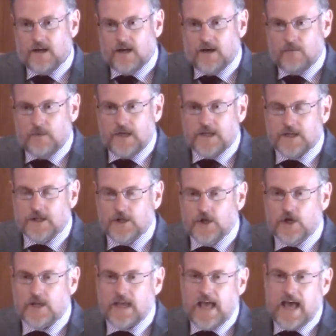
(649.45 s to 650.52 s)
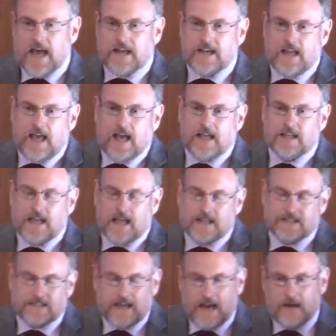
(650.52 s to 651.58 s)
Uh, we can look at, at,
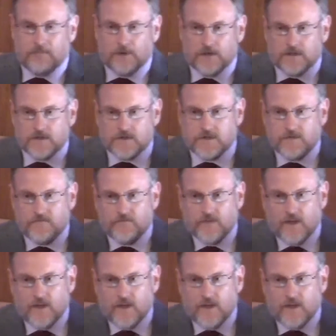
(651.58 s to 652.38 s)
at tables,